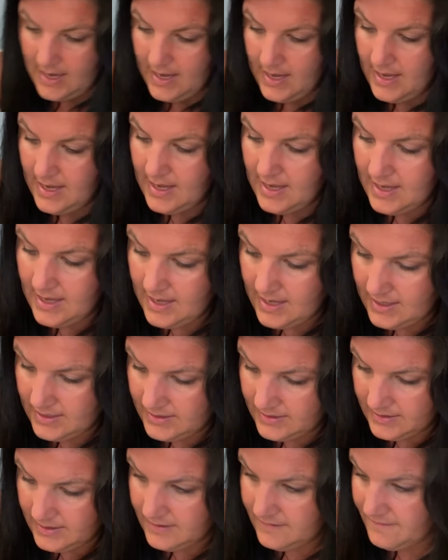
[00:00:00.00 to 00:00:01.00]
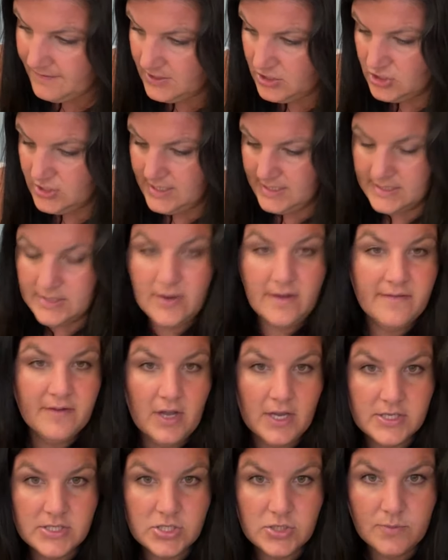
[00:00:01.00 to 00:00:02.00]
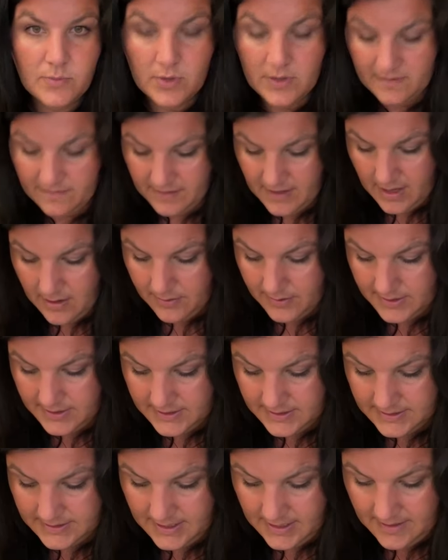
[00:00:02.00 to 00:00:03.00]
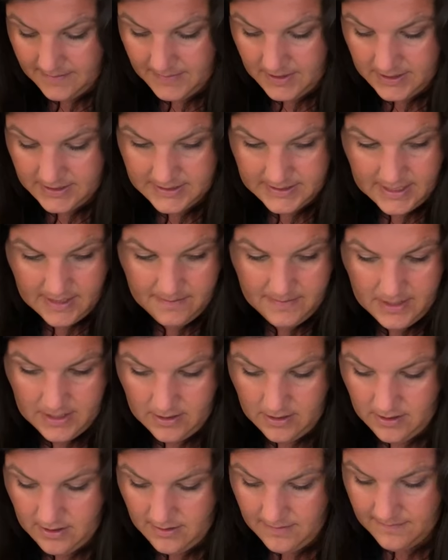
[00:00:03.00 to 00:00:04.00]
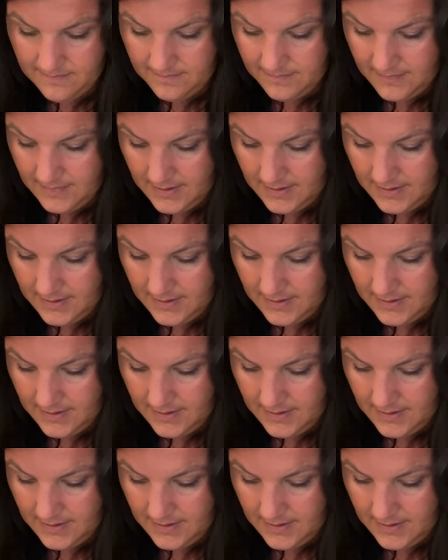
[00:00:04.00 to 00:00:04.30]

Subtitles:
And I'm gonna finish these. So I've got 2 more flowers that I'm gonna stem here.